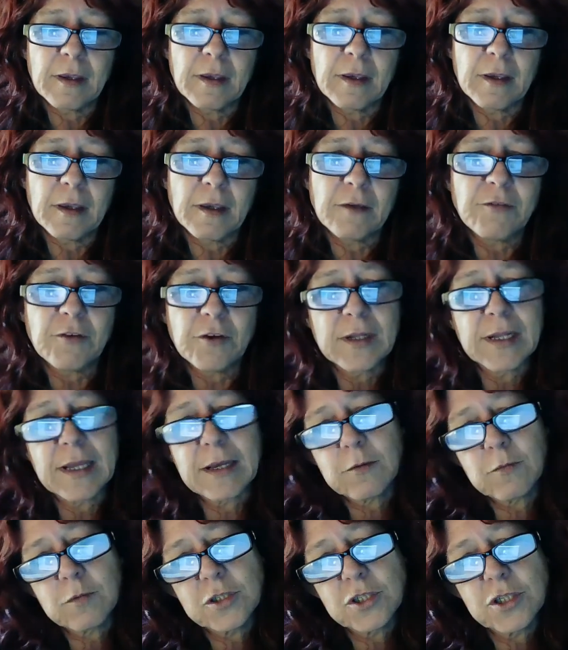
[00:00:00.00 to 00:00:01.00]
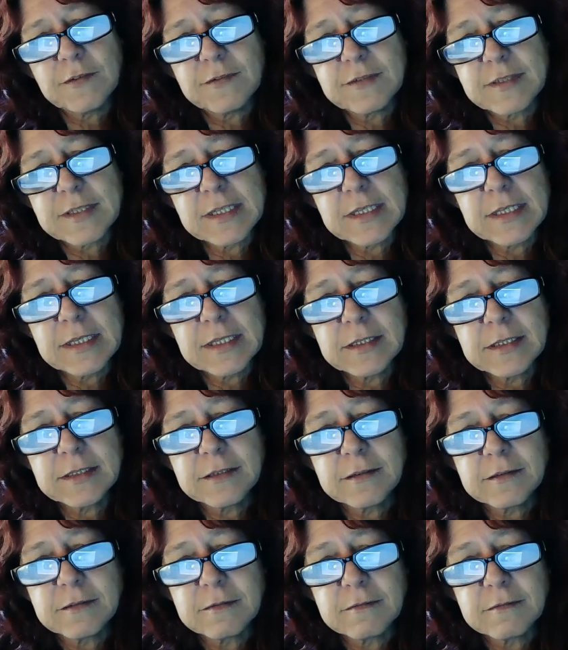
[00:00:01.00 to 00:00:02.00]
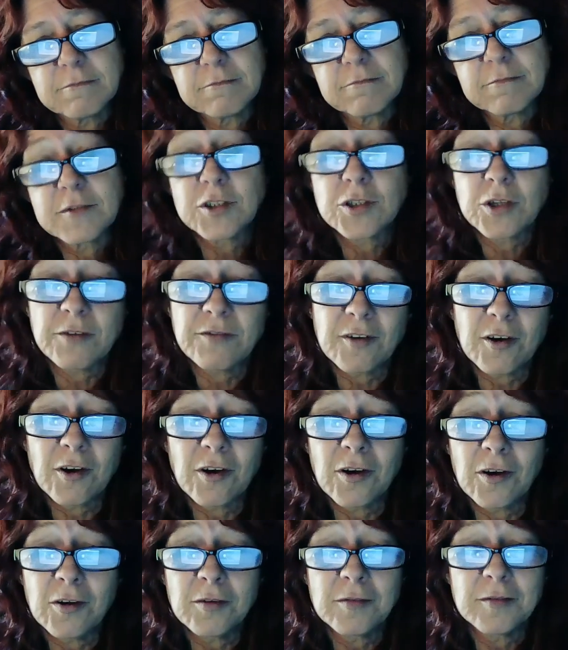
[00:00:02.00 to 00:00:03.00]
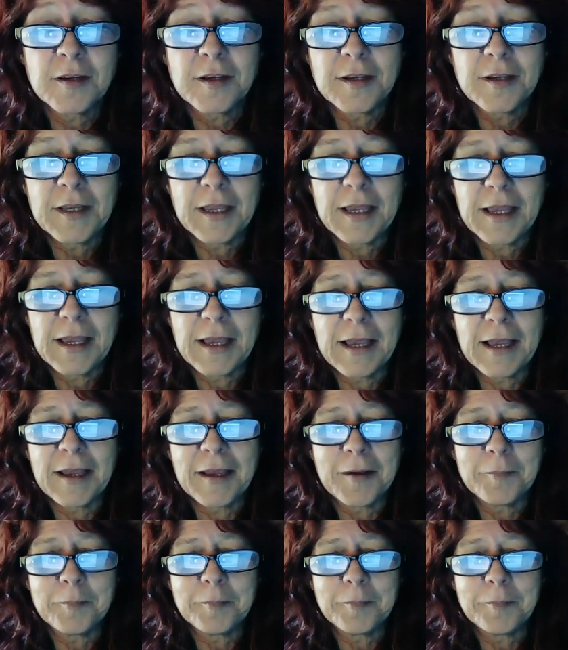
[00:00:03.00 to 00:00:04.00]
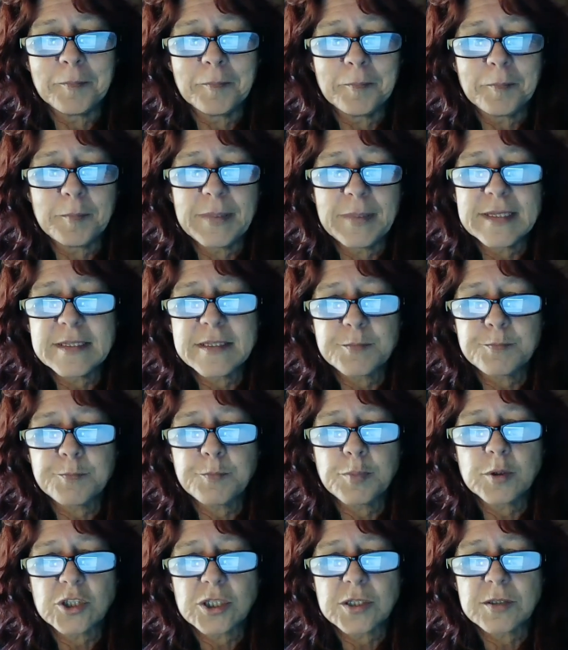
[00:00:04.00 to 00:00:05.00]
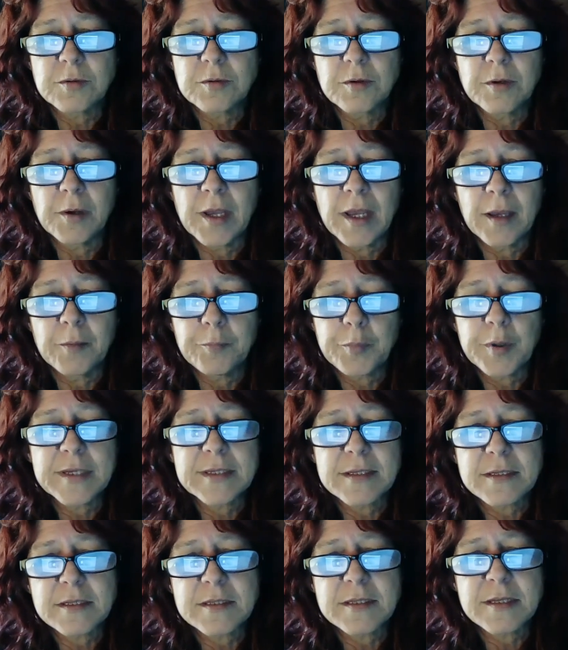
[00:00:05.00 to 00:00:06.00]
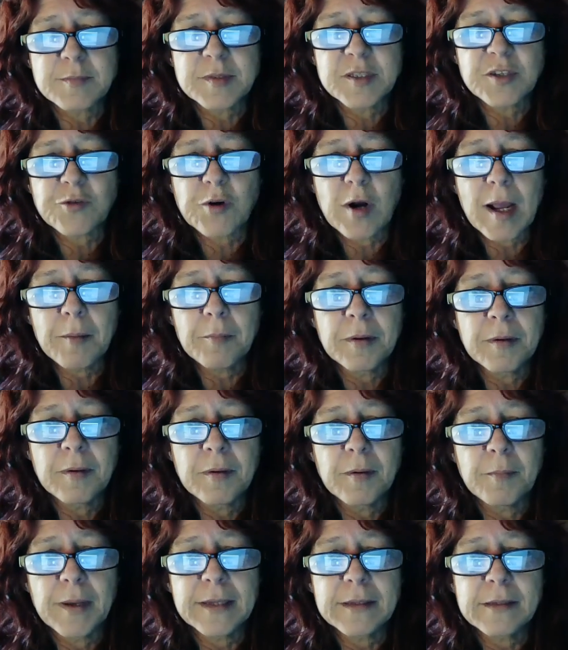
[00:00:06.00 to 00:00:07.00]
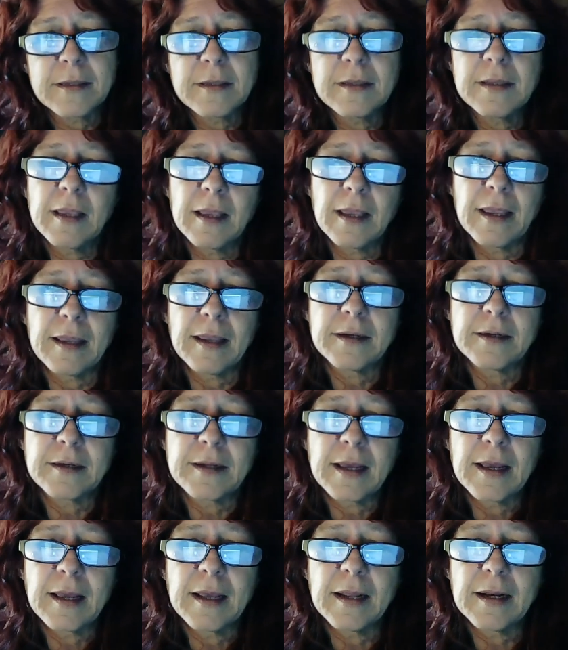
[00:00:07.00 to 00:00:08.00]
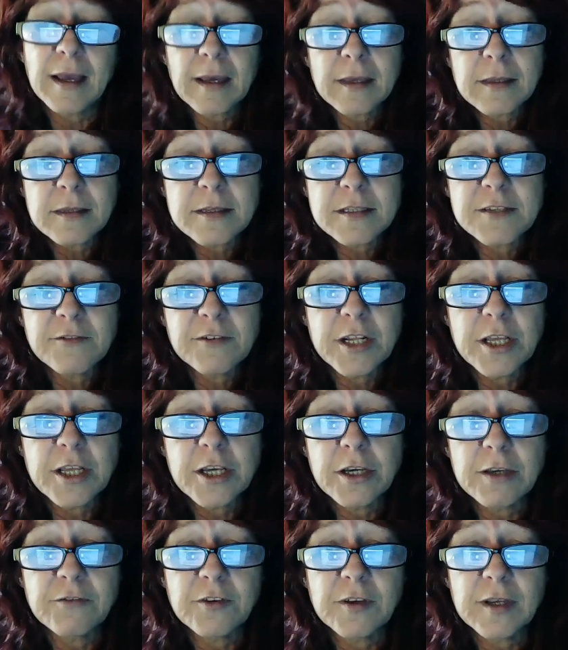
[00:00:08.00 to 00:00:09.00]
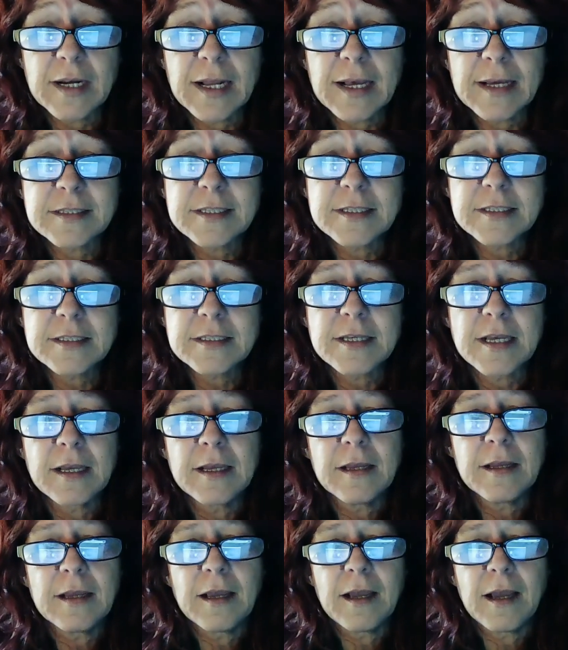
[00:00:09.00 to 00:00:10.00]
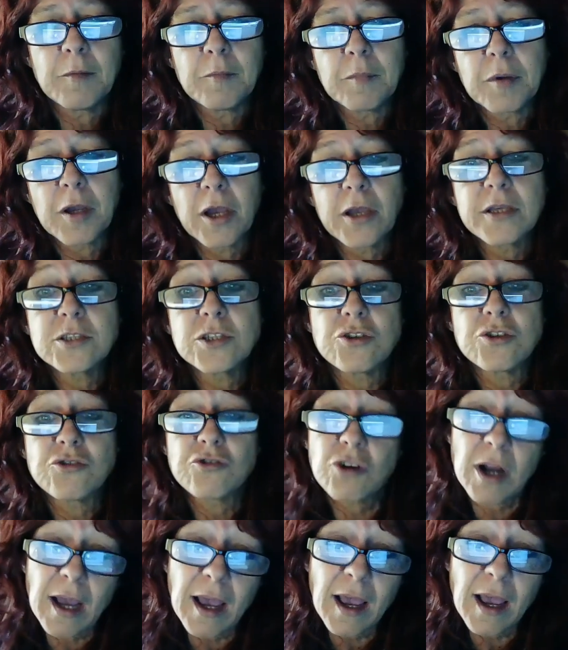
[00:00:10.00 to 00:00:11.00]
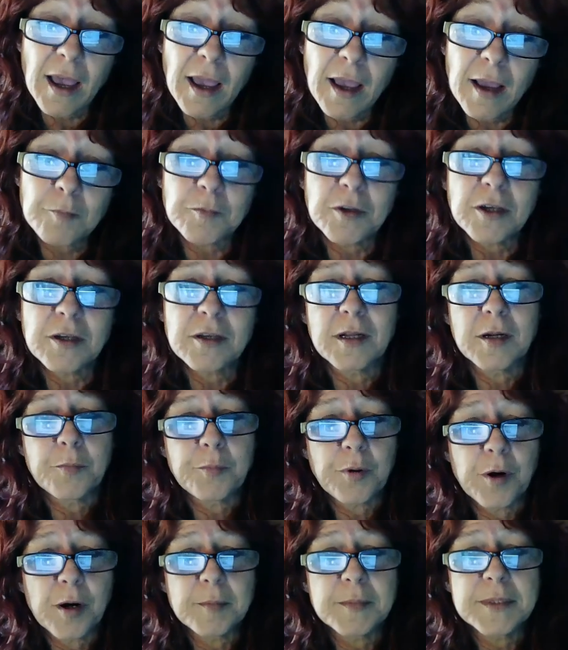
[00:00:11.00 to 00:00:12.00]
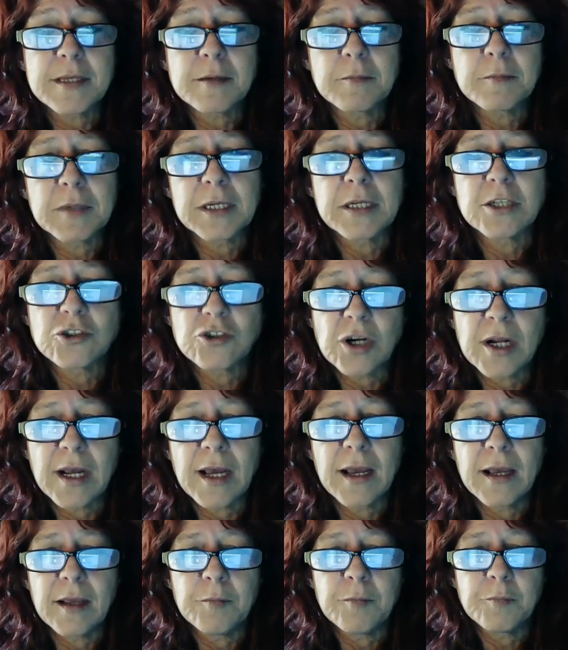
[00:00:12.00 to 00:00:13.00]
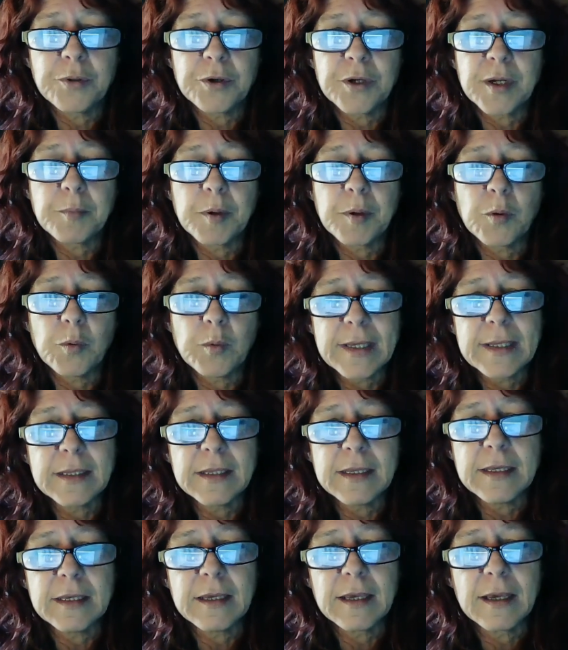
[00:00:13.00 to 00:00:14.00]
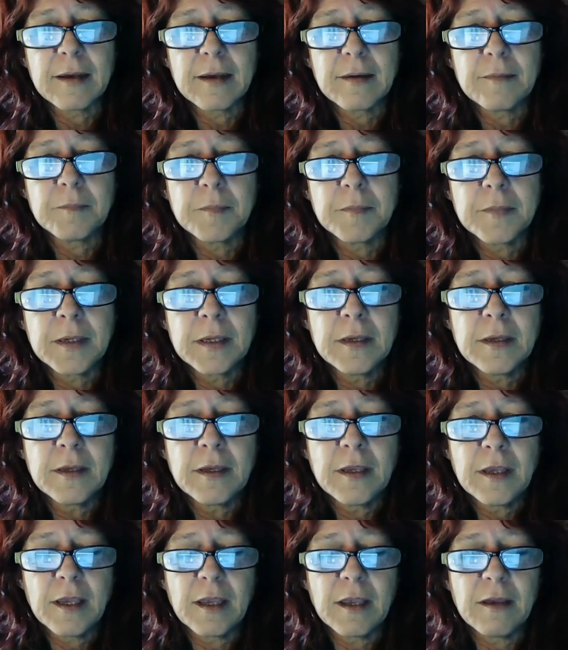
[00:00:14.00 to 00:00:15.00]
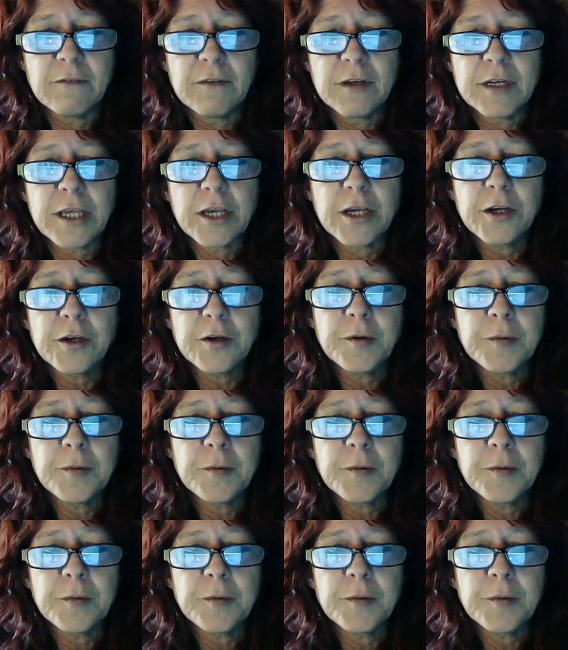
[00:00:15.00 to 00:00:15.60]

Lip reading: If you like what you've seen so far, please press the subscribe button and like this video if you liked it. I'm going to try, I'm not going to promise, I'm going to try and put up a weekly a video.